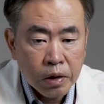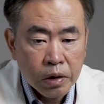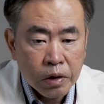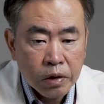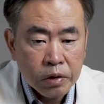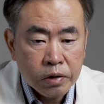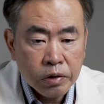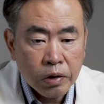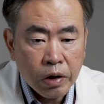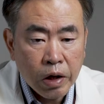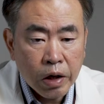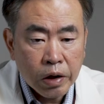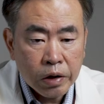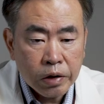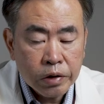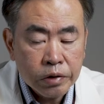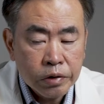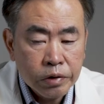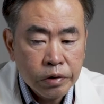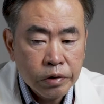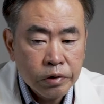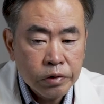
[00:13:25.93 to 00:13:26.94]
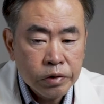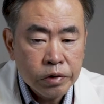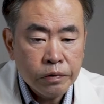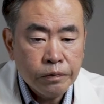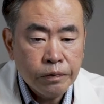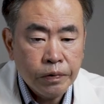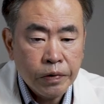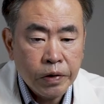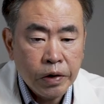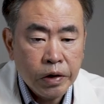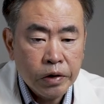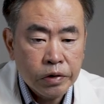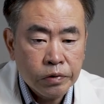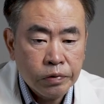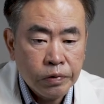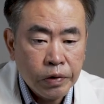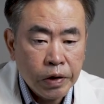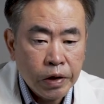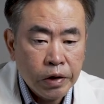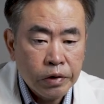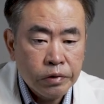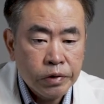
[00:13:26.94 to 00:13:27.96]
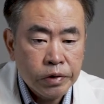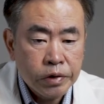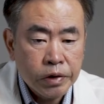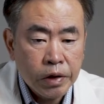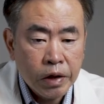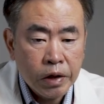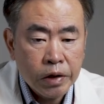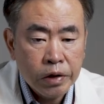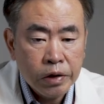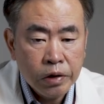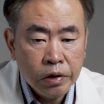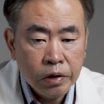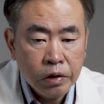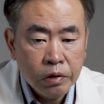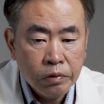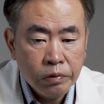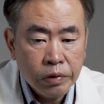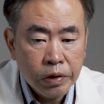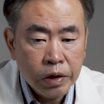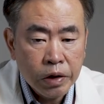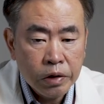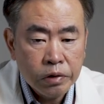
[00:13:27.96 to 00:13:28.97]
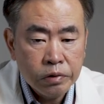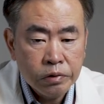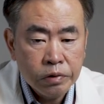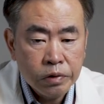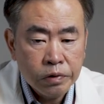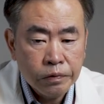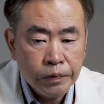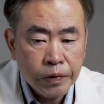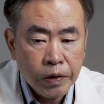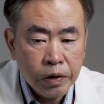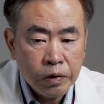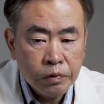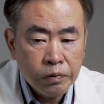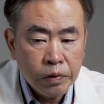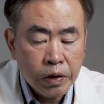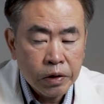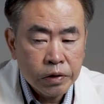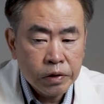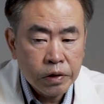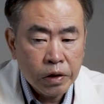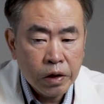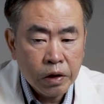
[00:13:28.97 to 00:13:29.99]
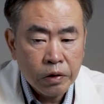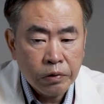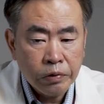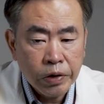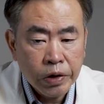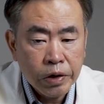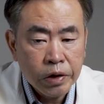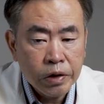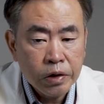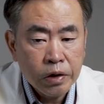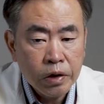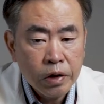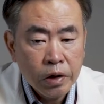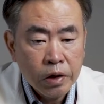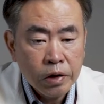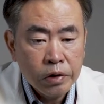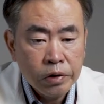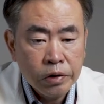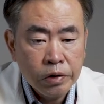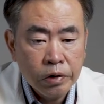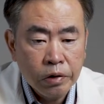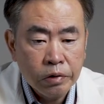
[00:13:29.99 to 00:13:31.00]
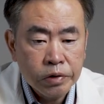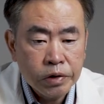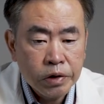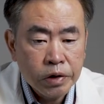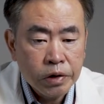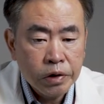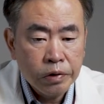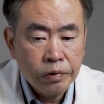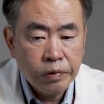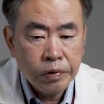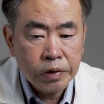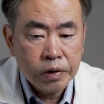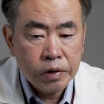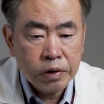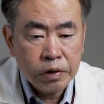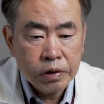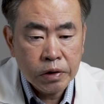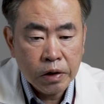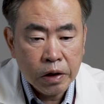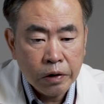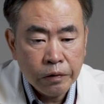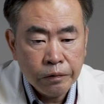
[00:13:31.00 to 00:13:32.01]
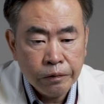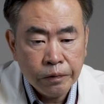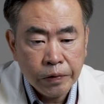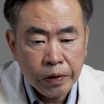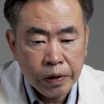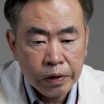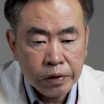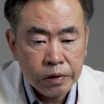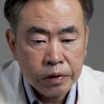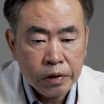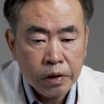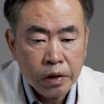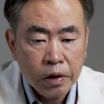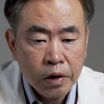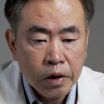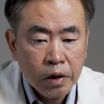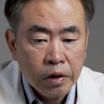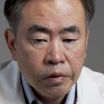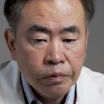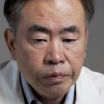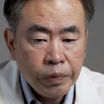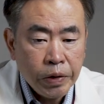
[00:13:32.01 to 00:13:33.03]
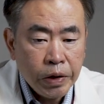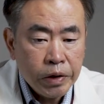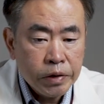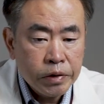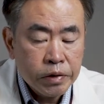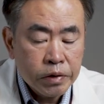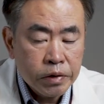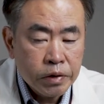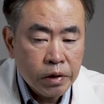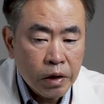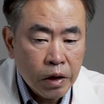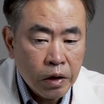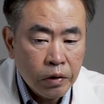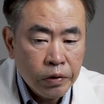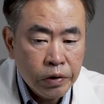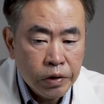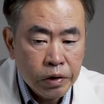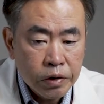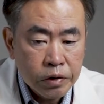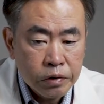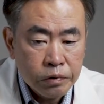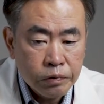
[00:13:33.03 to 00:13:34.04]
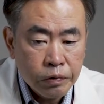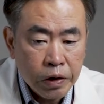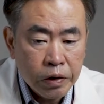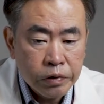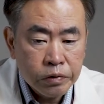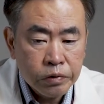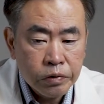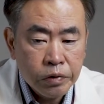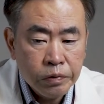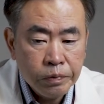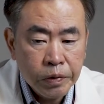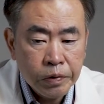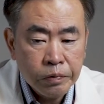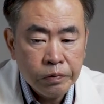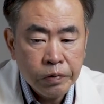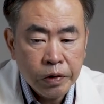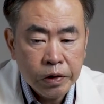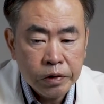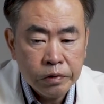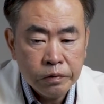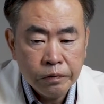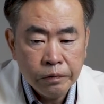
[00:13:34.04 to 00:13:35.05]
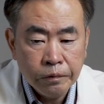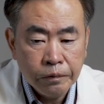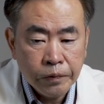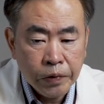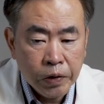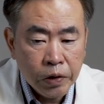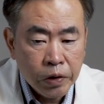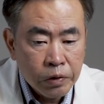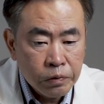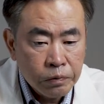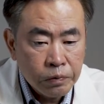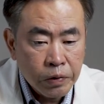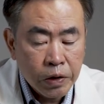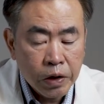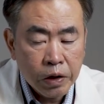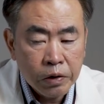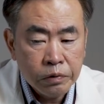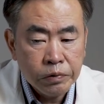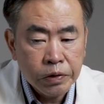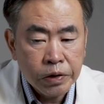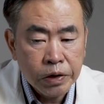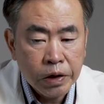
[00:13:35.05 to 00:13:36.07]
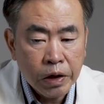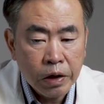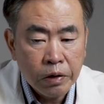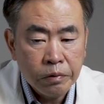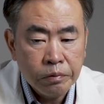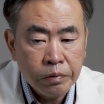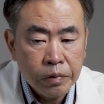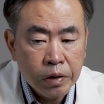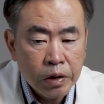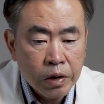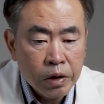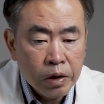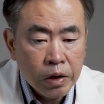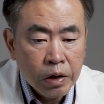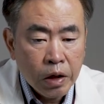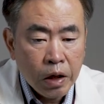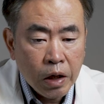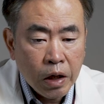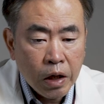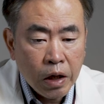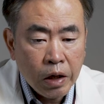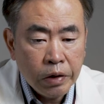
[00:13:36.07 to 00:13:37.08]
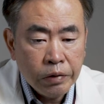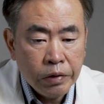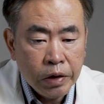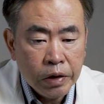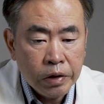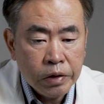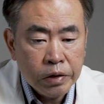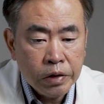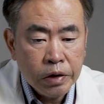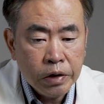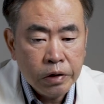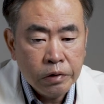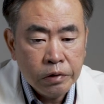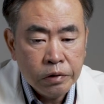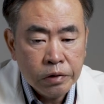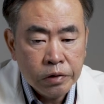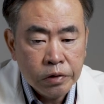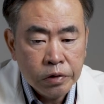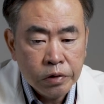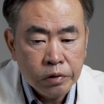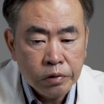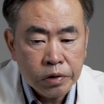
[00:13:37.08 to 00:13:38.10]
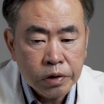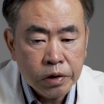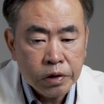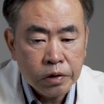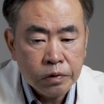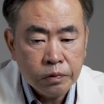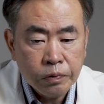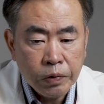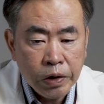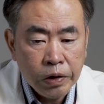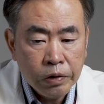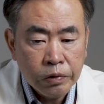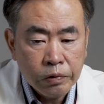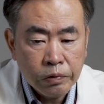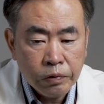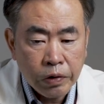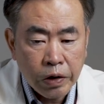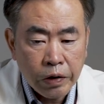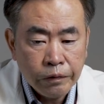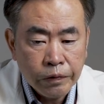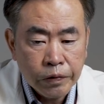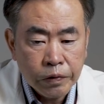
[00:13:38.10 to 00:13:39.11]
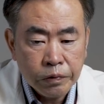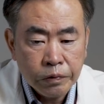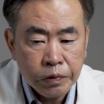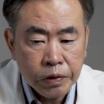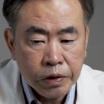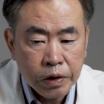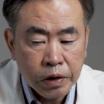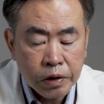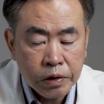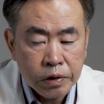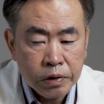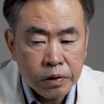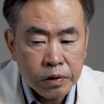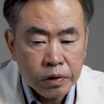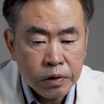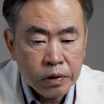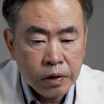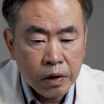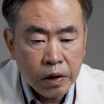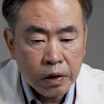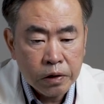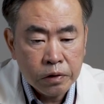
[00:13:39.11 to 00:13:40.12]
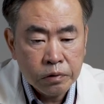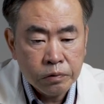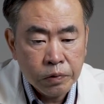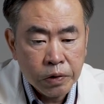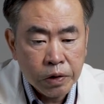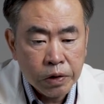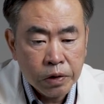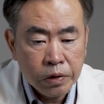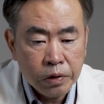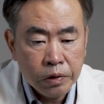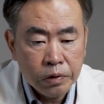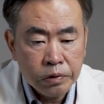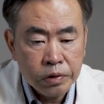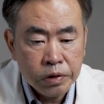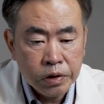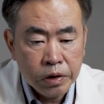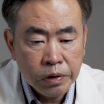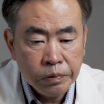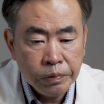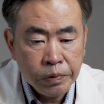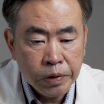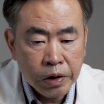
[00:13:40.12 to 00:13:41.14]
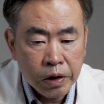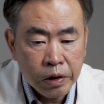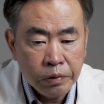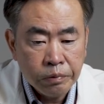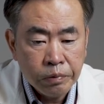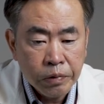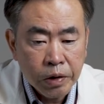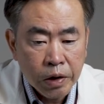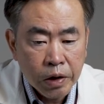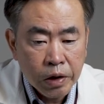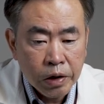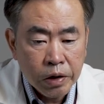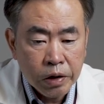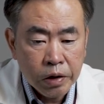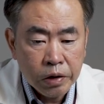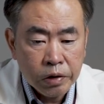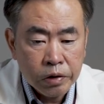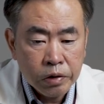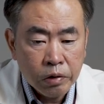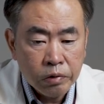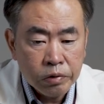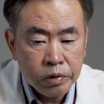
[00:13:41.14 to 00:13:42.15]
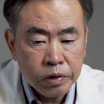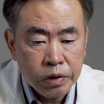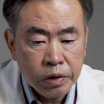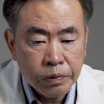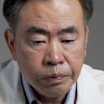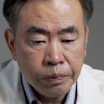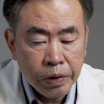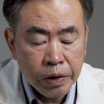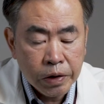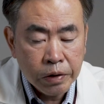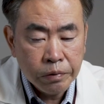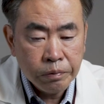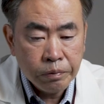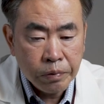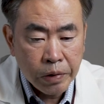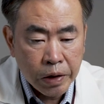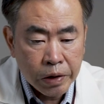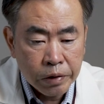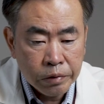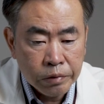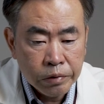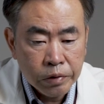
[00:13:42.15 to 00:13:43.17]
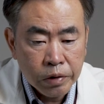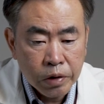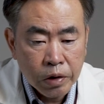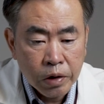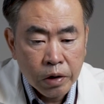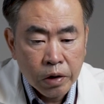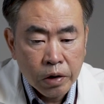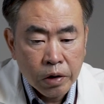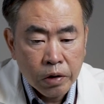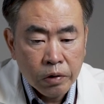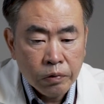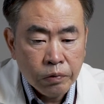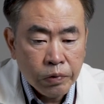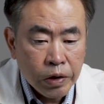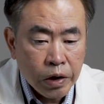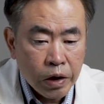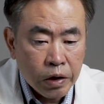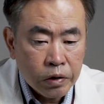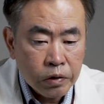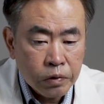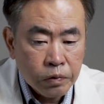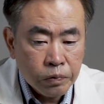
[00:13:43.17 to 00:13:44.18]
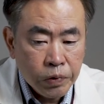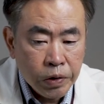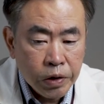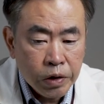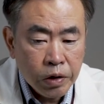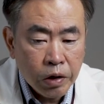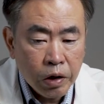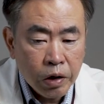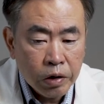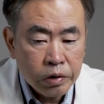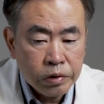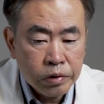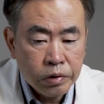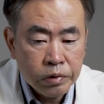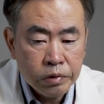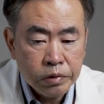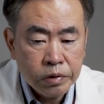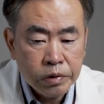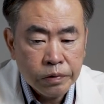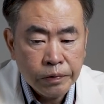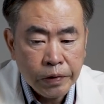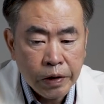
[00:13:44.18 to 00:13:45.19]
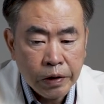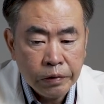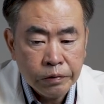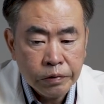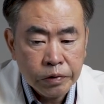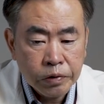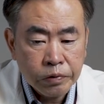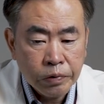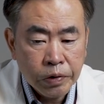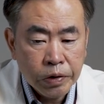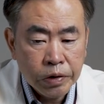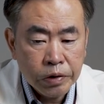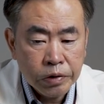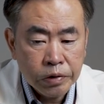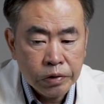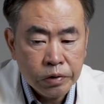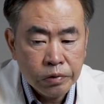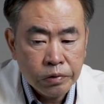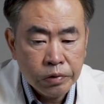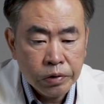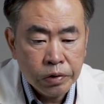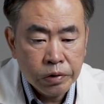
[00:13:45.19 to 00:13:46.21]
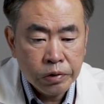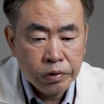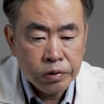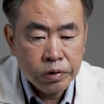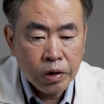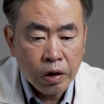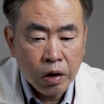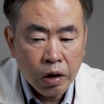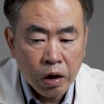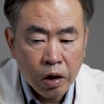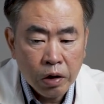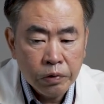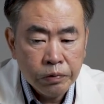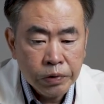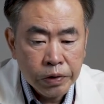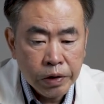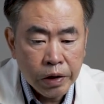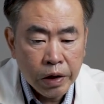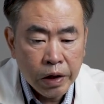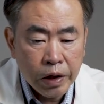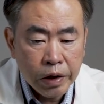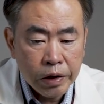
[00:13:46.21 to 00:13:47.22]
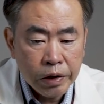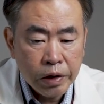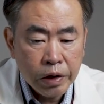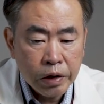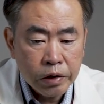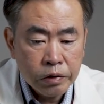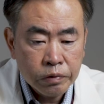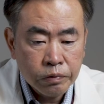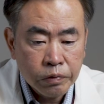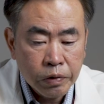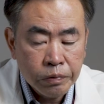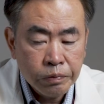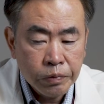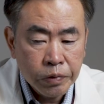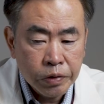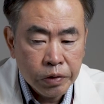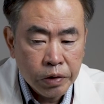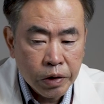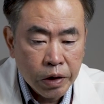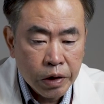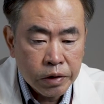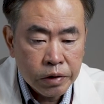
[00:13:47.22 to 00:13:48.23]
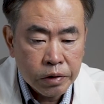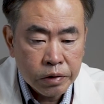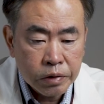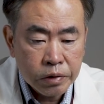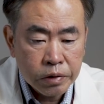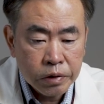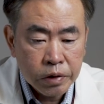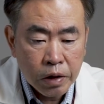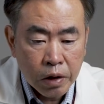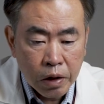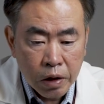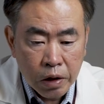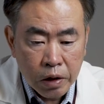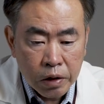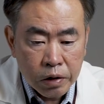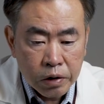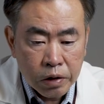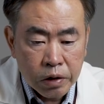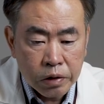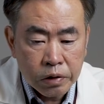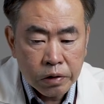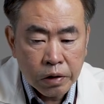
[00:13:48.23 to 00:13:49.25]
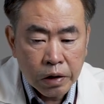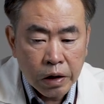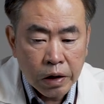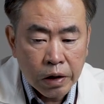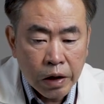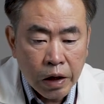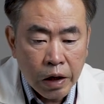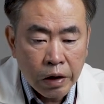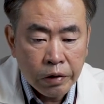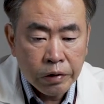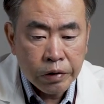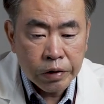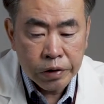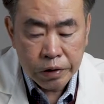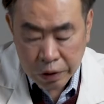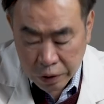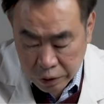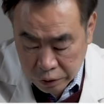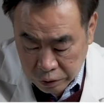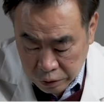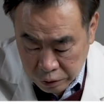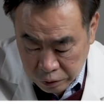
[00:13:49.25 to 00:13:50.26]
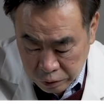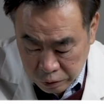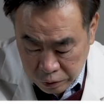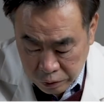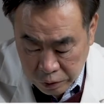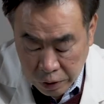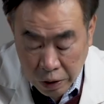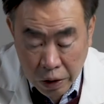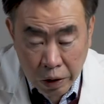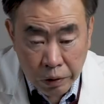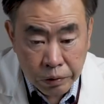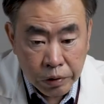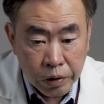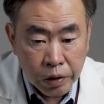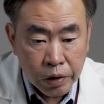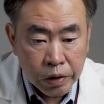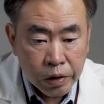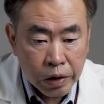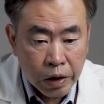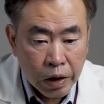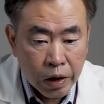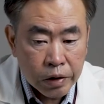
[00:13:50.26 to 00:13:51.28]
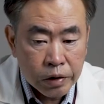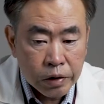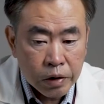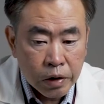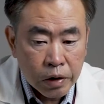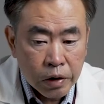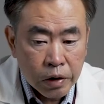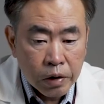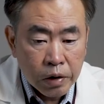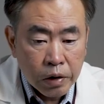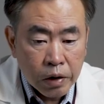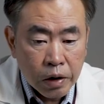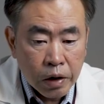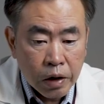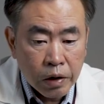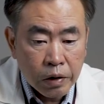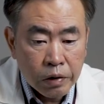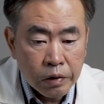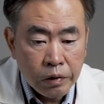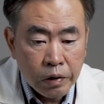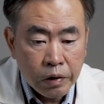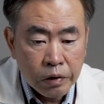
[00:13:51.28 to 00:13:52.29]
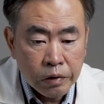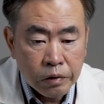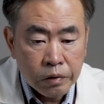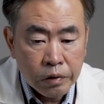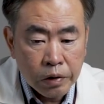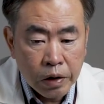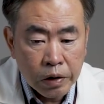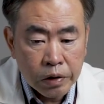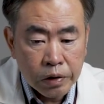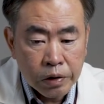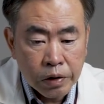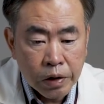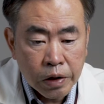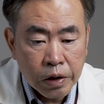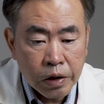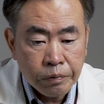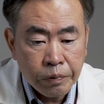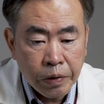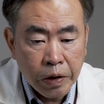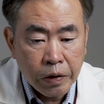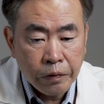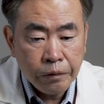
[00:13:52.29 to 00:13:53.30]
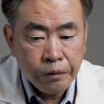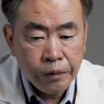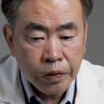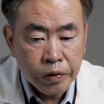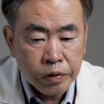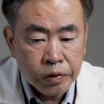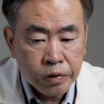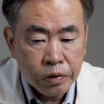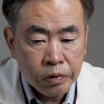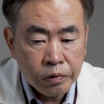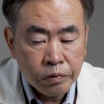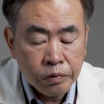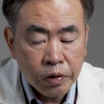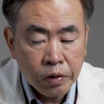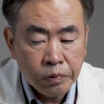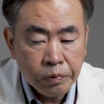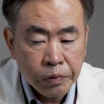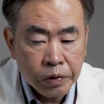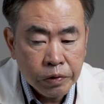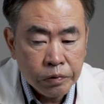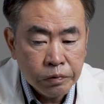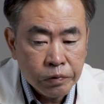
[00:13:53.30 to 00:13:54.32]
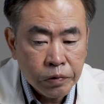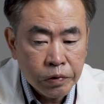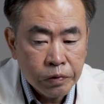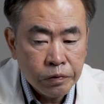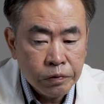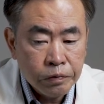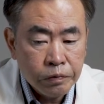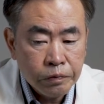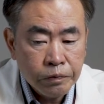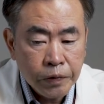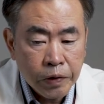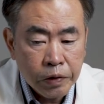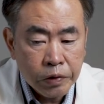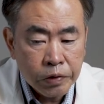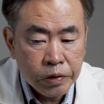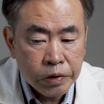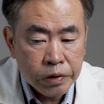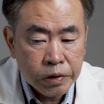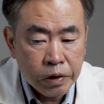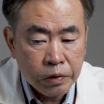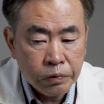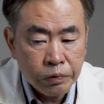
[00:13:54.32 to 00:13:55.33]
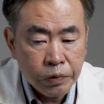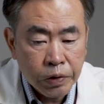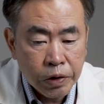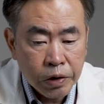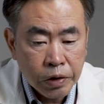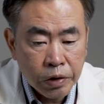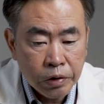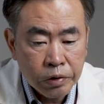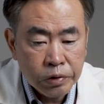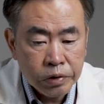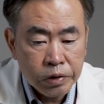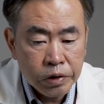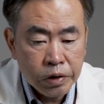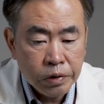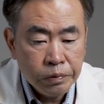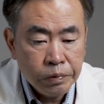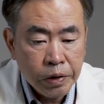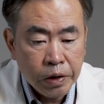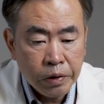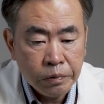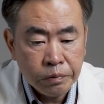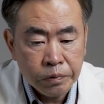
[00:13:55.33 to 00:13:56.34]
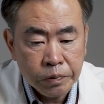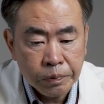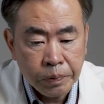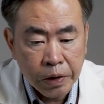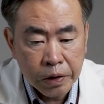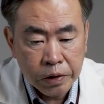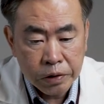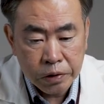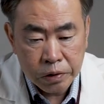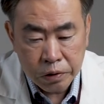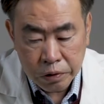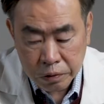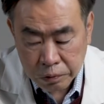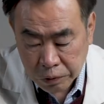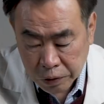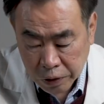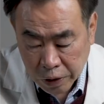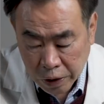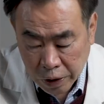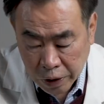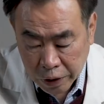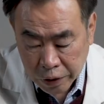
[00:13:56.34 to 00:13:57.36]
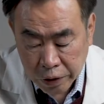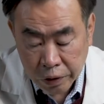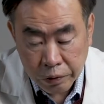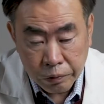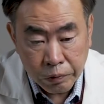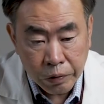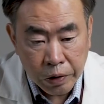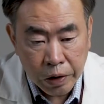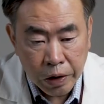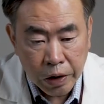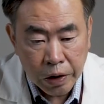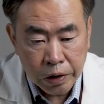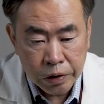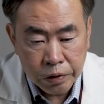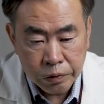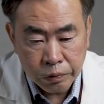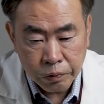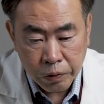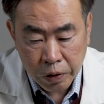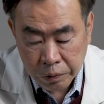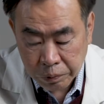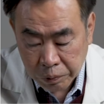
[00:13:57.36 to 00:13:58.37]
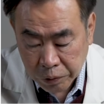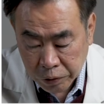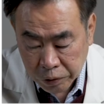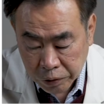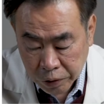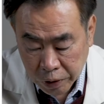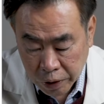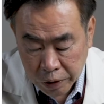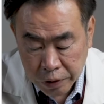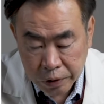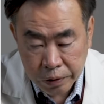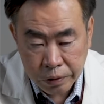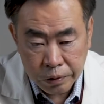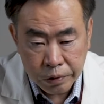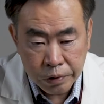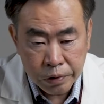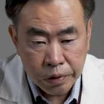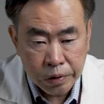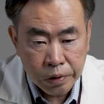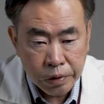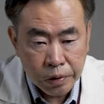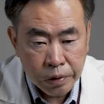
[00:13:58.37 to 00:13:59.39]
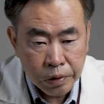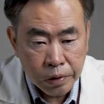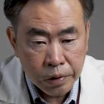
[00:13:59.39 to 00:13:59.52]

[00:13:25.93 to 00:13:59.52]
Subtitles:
So our conclusion for our trial is that Neo-100 is very well tolerated, no significant side effects. Patients tolerate this treatment regimen very well without, and it induces radiographic reduction in size and recurrent GBM in a dose-dependent manner. We had 3 long-term survivals greater than 2 years, all with IDH1 mutations. This allowed us then to look at and think about future enrollment. We'll focus on recurrent GBM patients with IDH1 mutations.